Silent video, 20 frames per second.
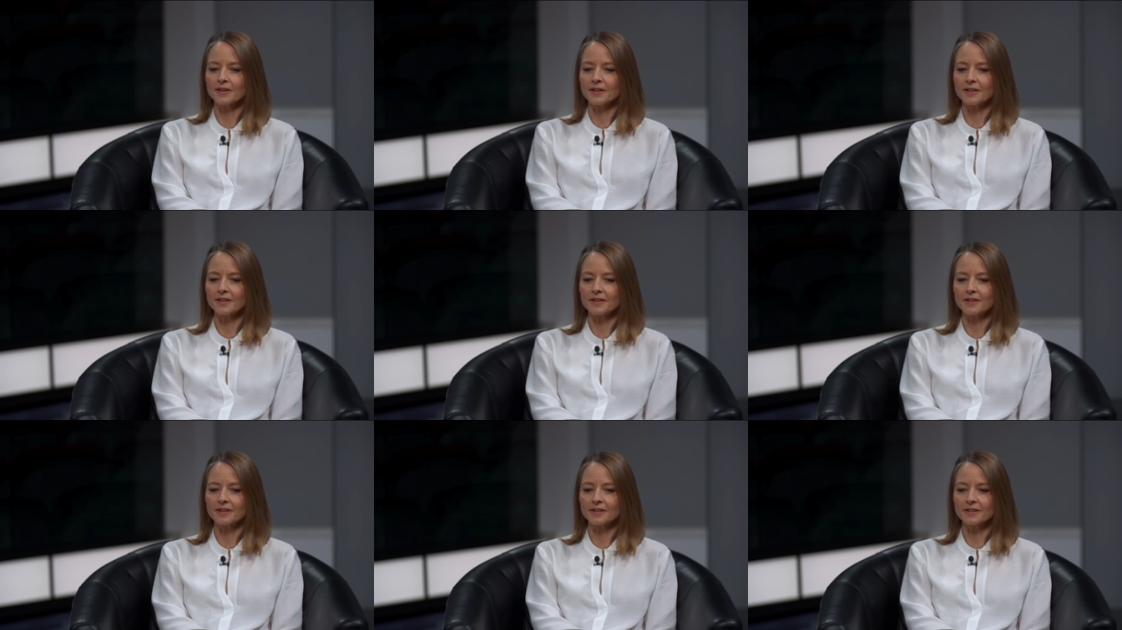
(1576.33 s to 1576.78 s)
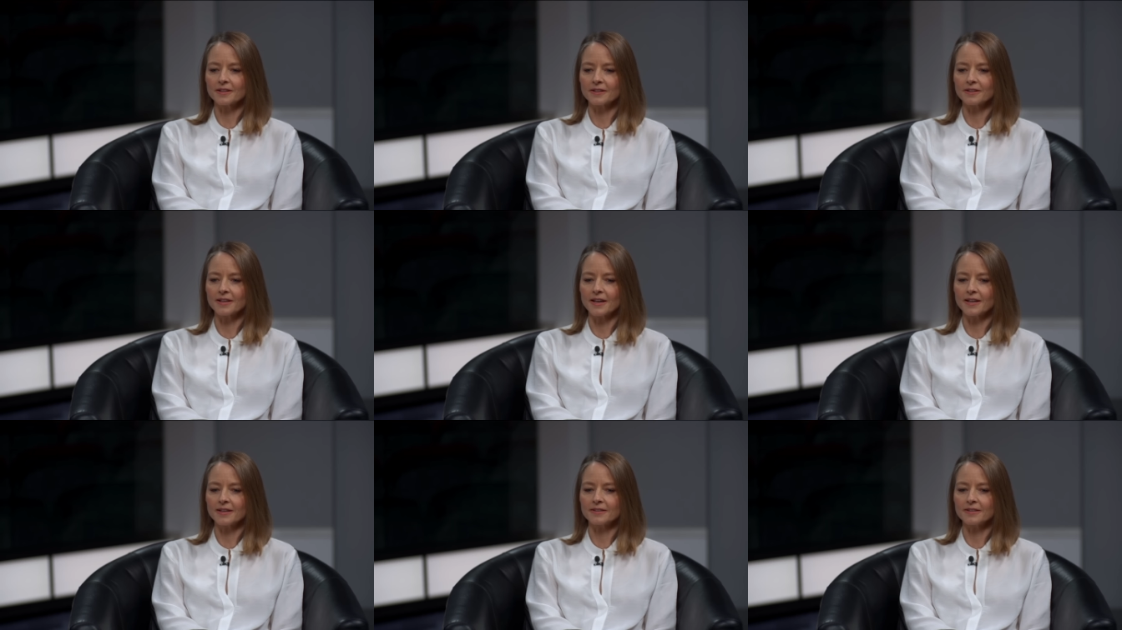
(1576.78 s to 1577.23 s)
And I think
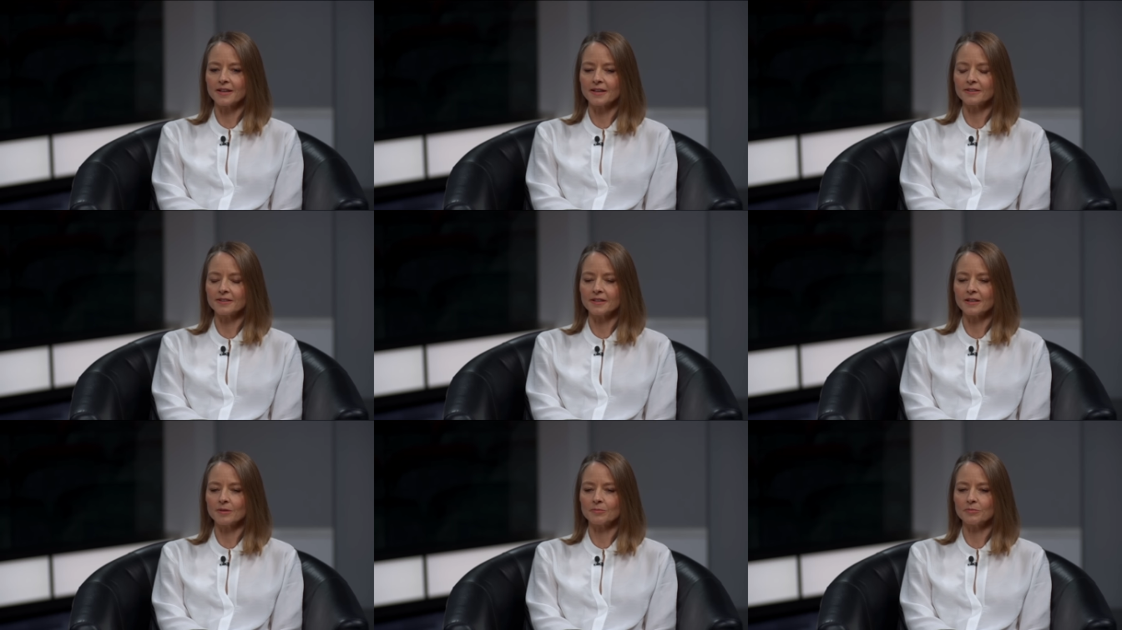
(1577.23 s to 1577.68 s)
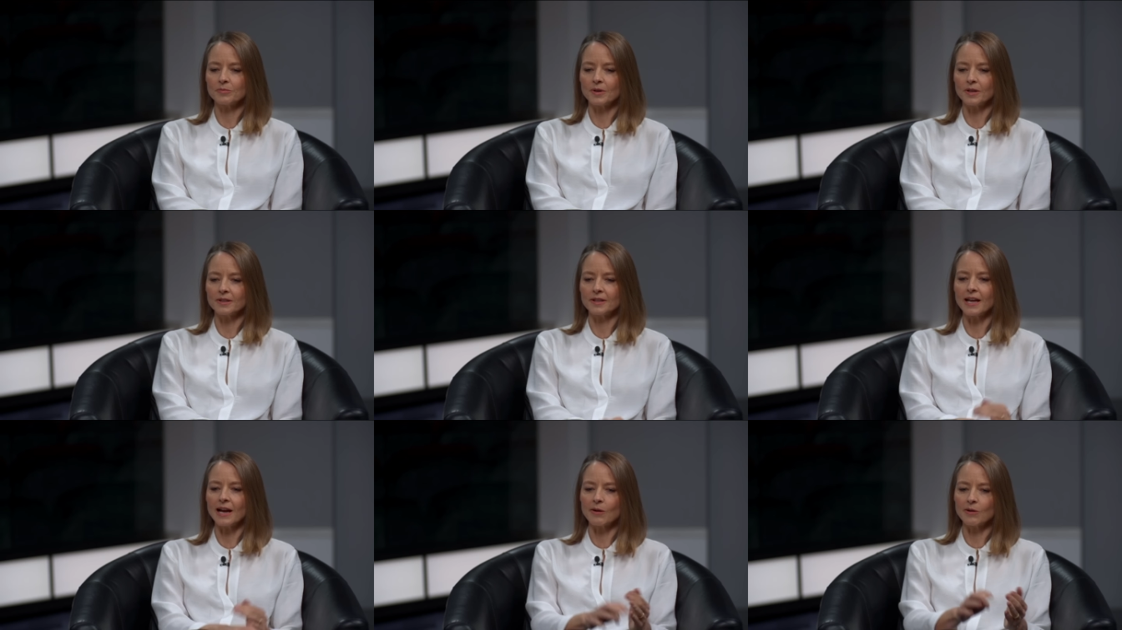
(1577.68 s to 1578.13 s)
that that ended up
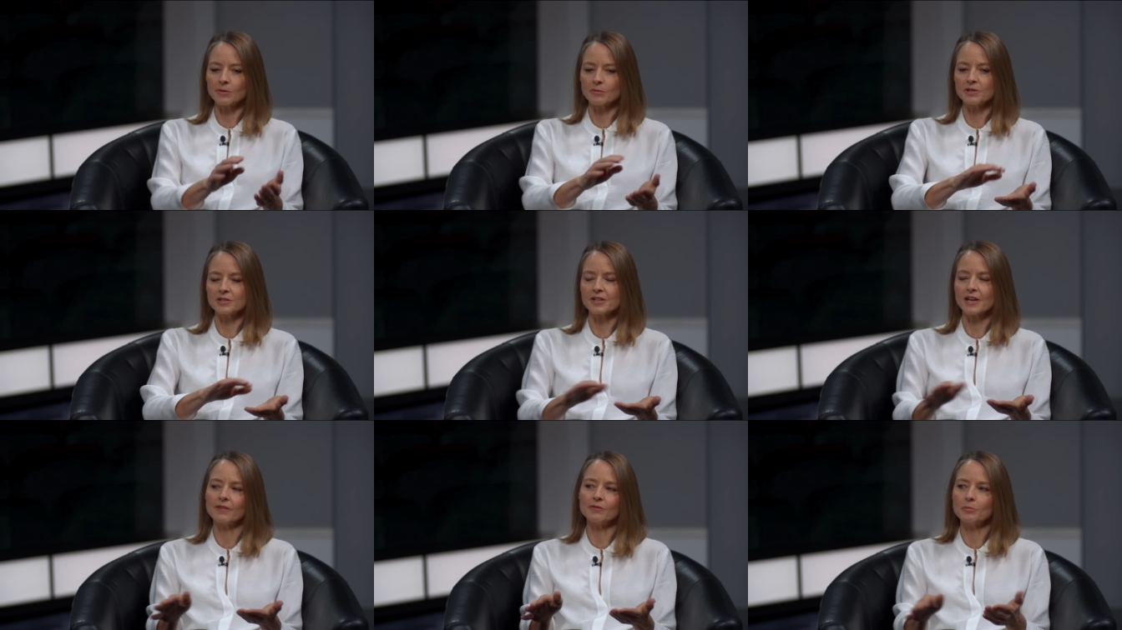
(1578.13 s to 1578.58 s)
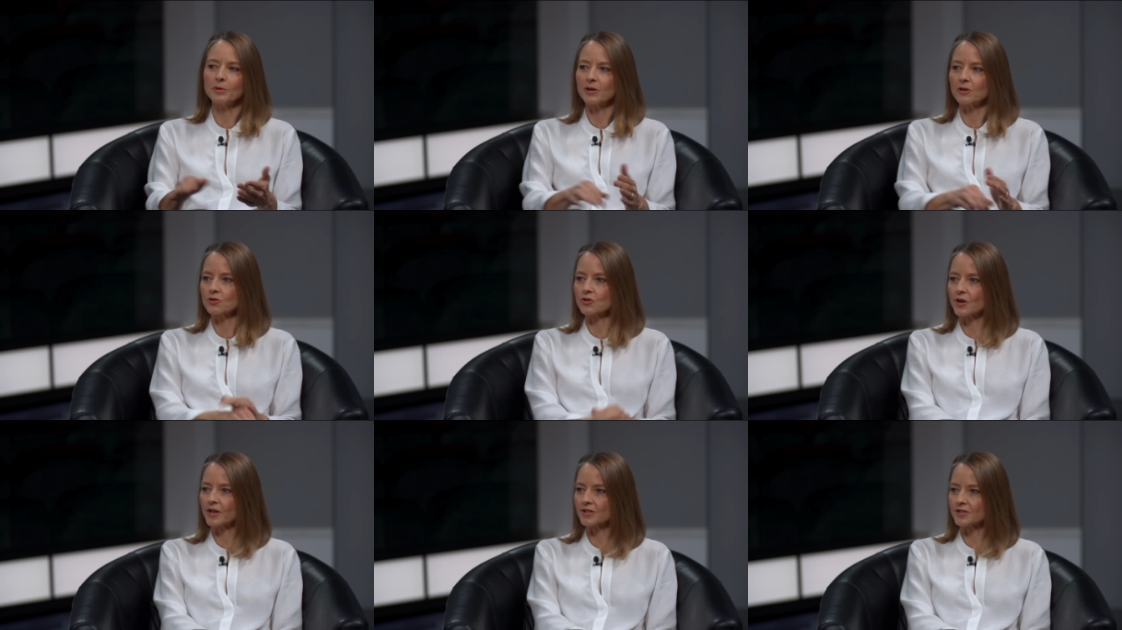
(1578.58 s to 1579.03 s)
allowing me to have a
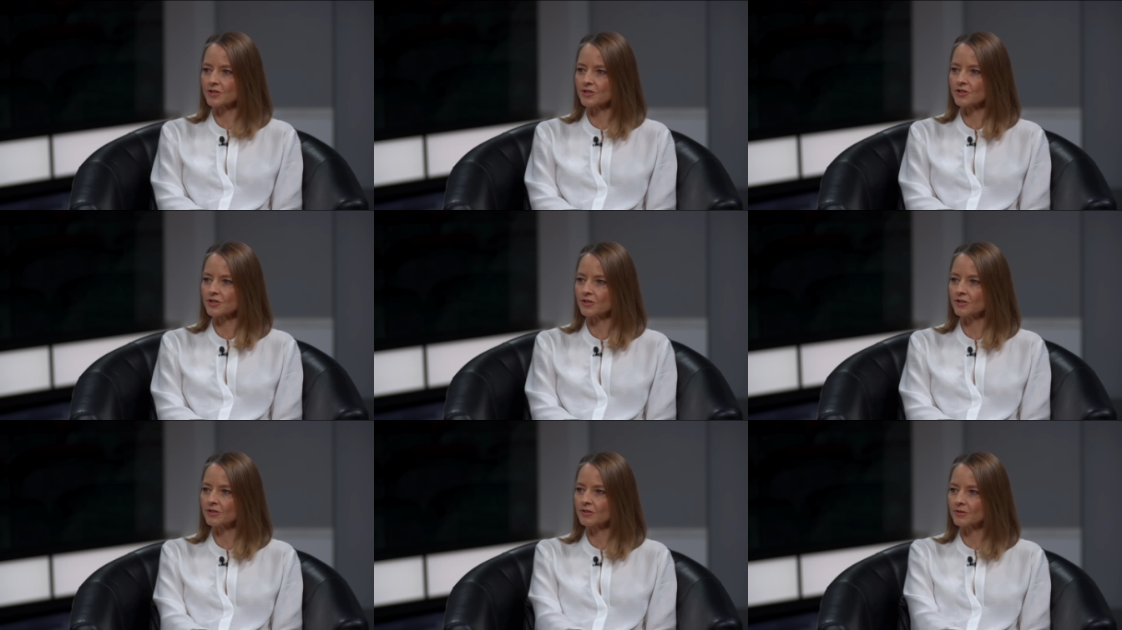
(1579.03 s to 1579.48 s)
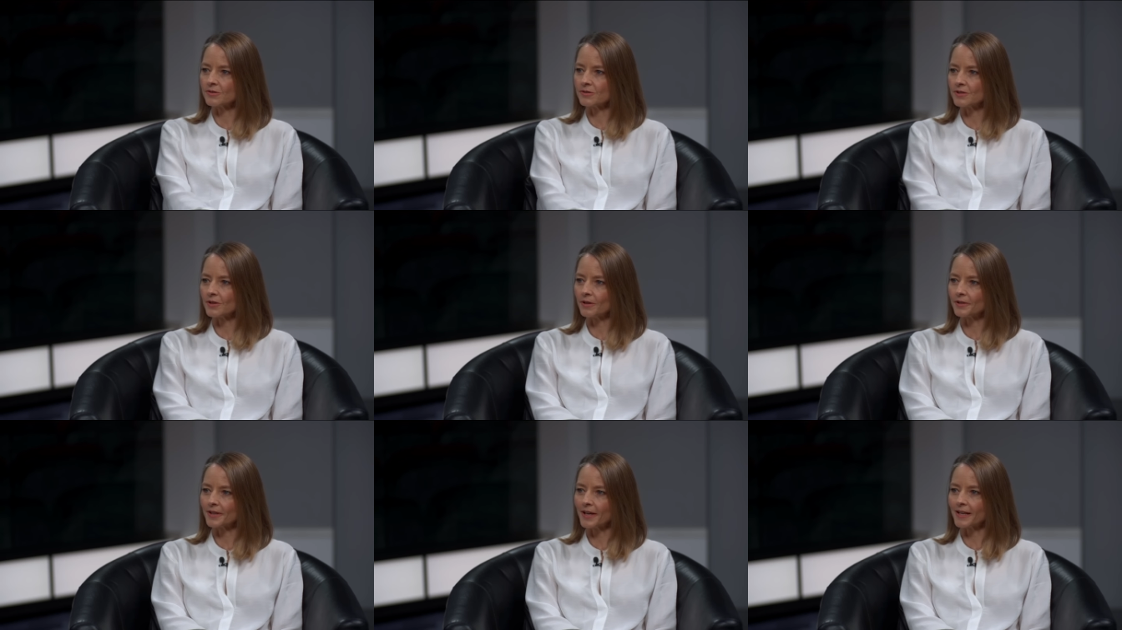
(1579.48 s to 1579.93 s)
better transition to
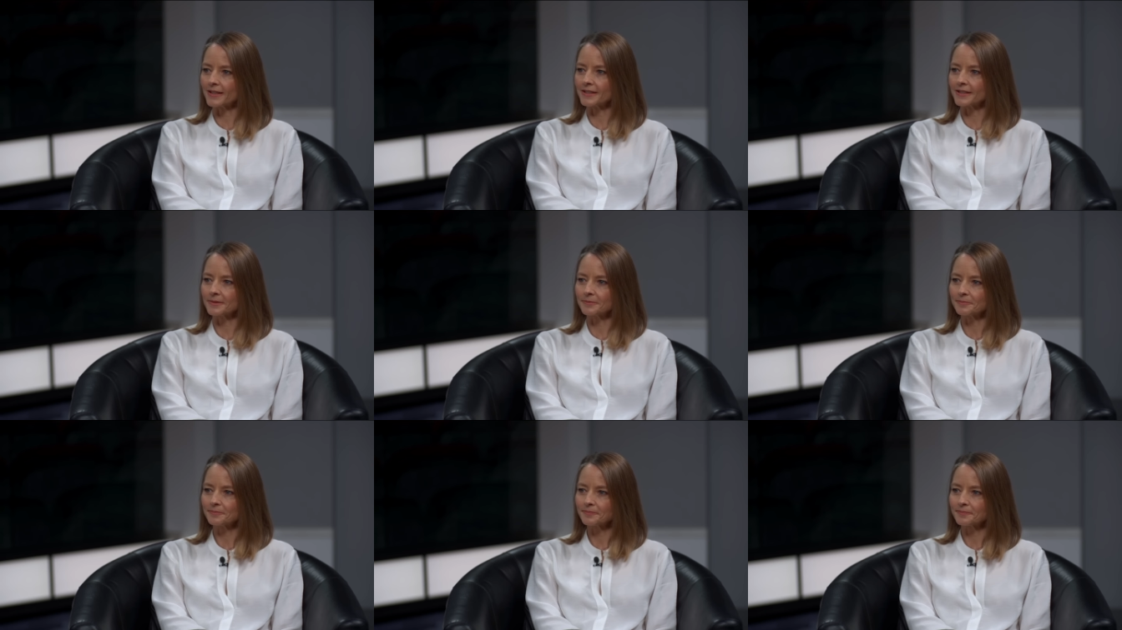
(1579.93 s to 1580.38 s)
adult acting.